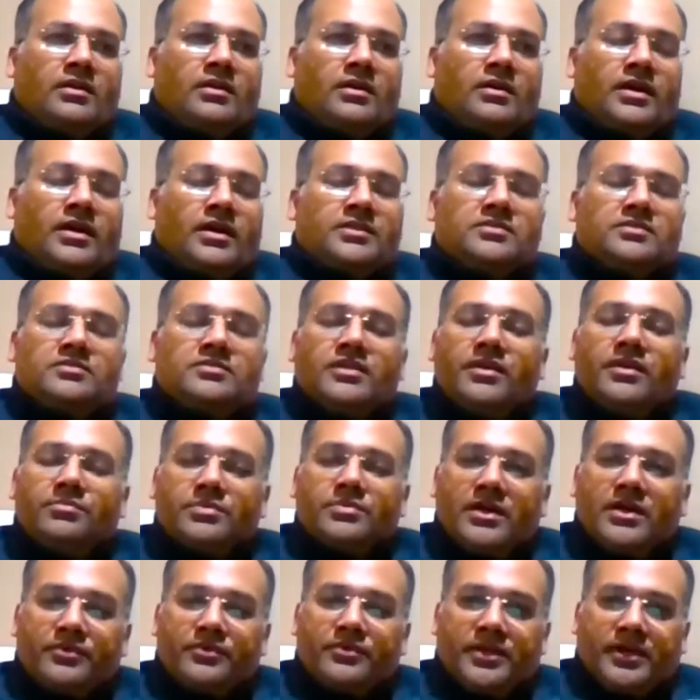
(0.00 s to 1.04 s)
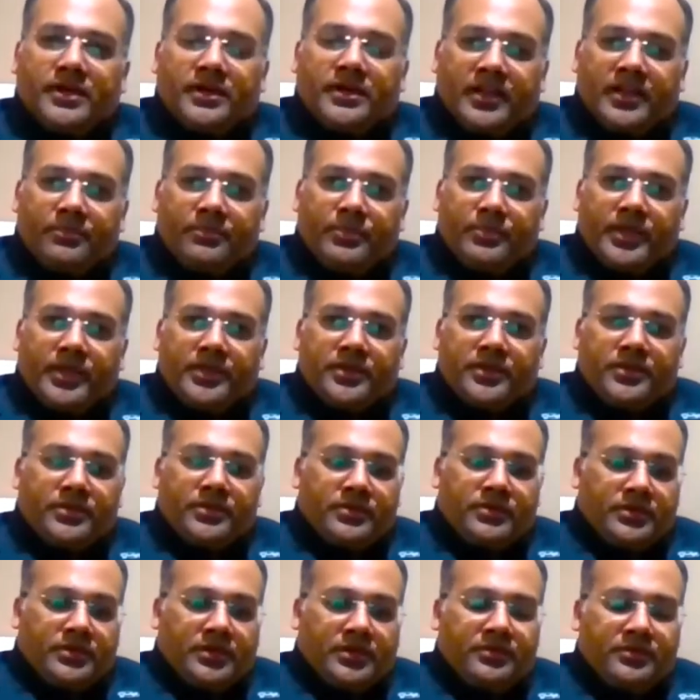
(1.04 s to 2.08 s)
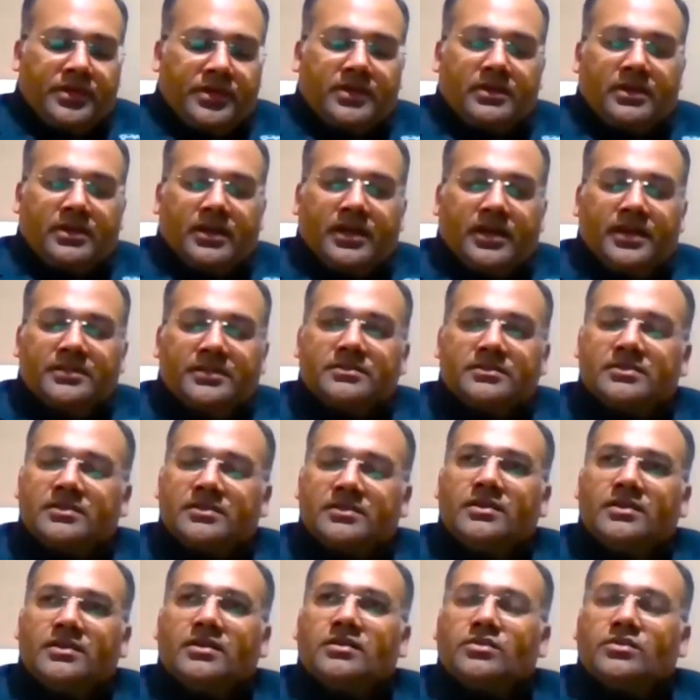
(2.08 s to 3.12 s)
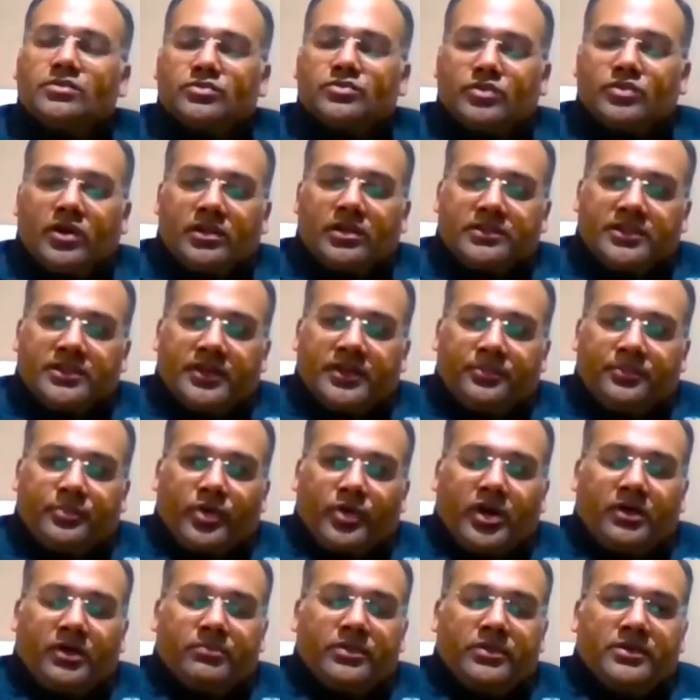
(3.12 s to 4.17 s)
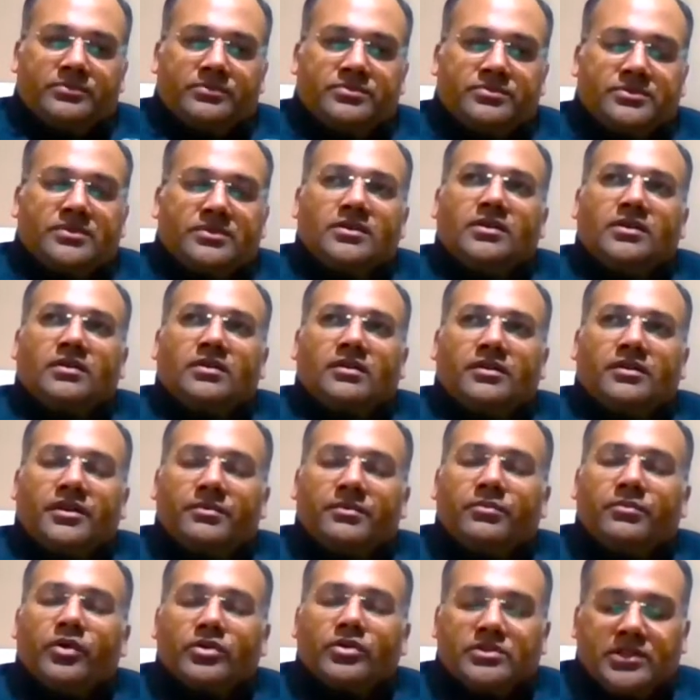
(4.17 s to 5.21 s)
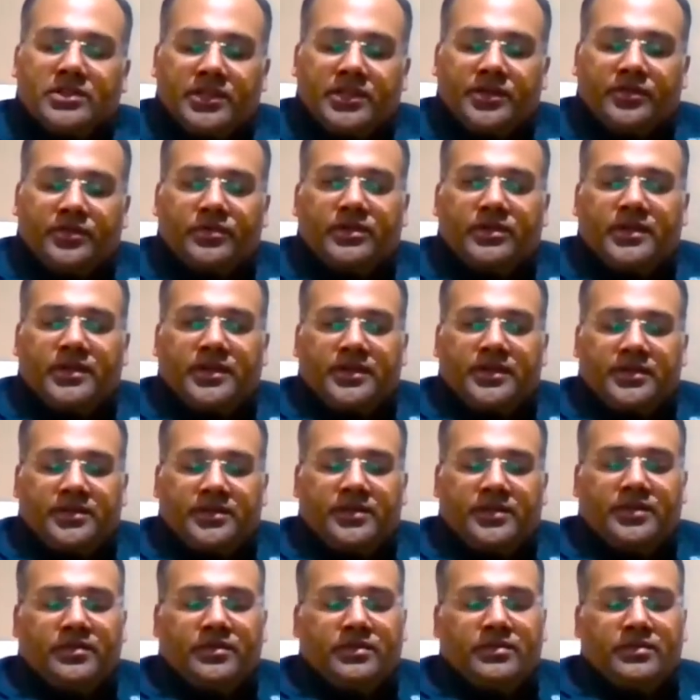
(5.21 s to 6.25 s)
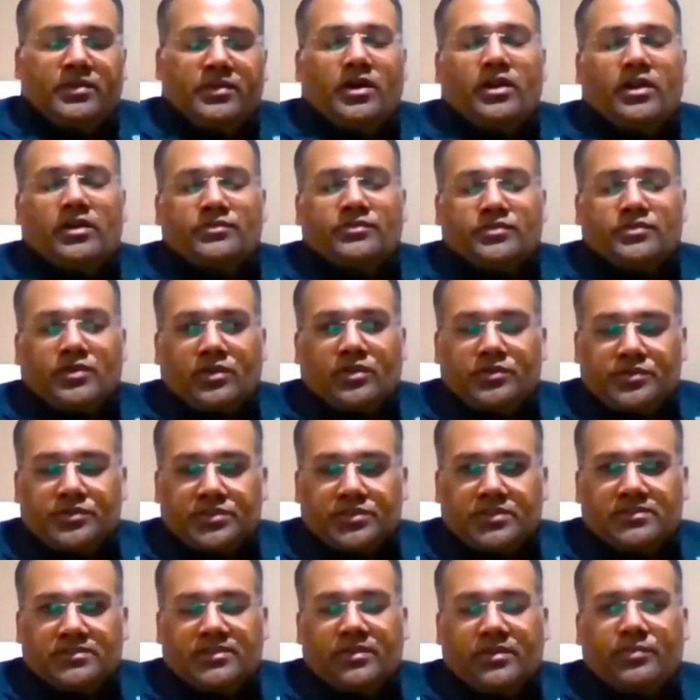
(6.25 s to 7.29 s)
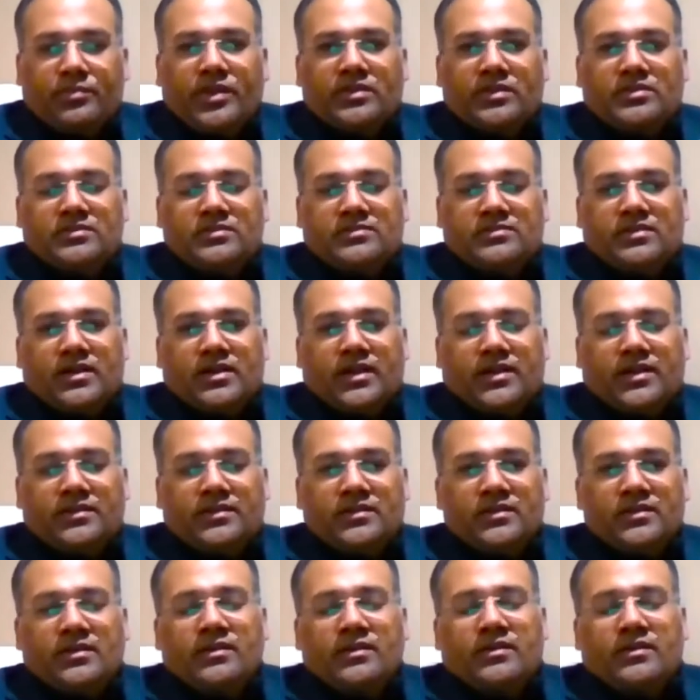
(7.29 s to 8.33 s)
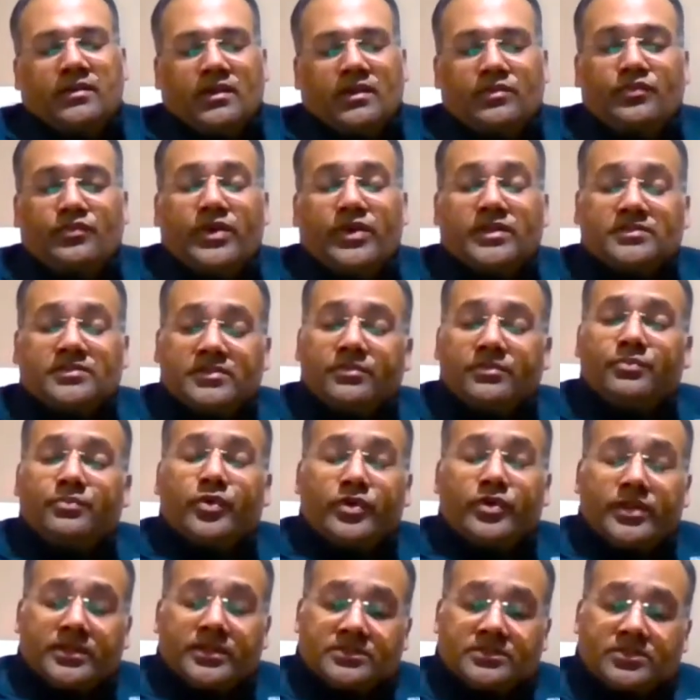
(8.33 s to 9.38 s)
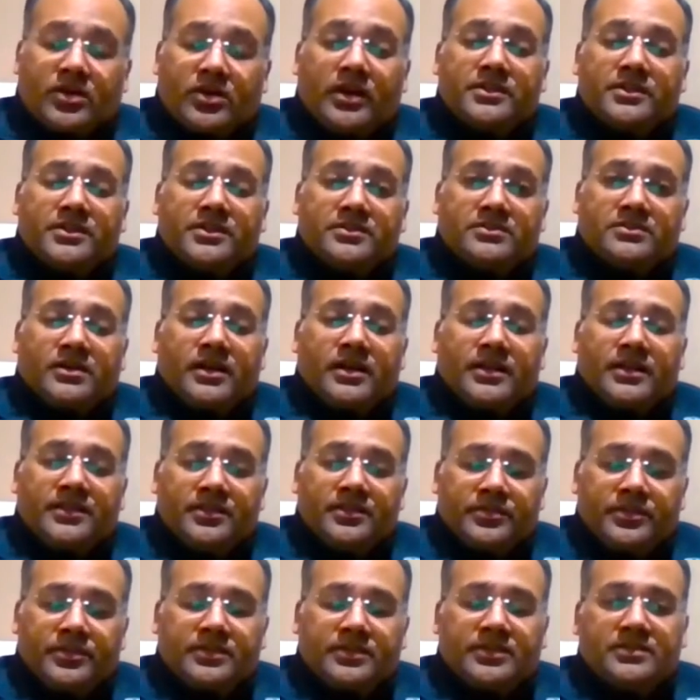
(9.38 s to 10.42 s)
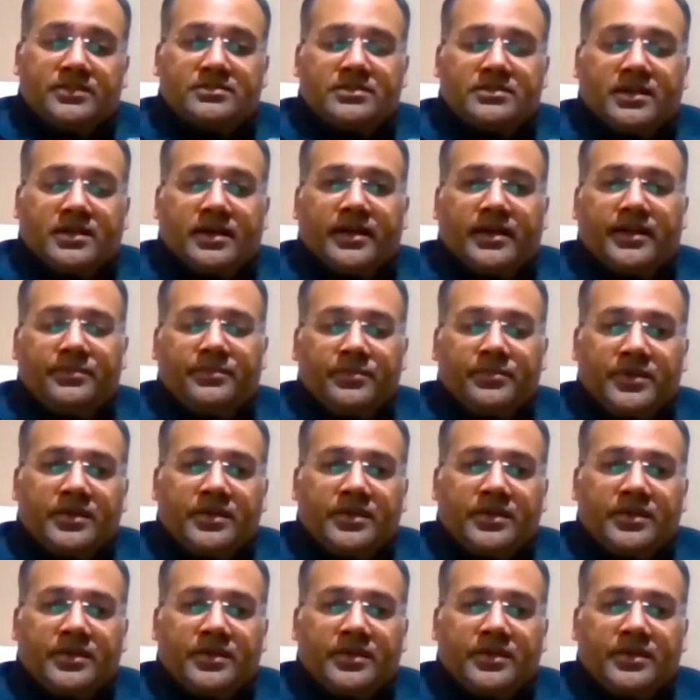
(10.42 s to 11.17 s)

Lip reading: At the same time, we are helping, our clients to solve their problems remotely only. A lot of solutions are being designed. In fact, some products got designed during this time,